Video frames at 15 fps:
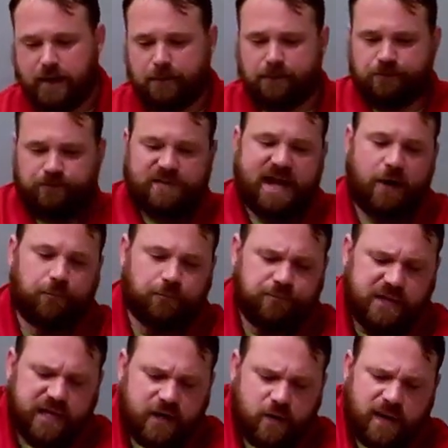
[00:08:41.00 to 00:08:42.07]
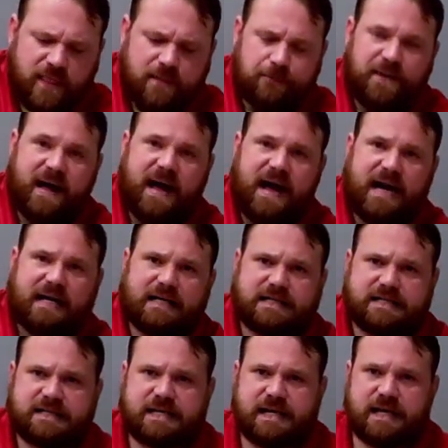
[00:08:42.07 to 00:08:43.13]
um, now, here in the
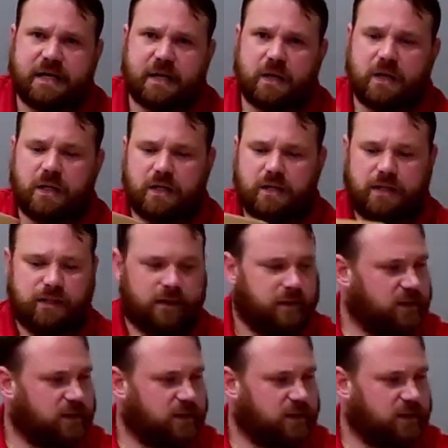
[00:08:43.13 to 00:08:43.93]
box, here,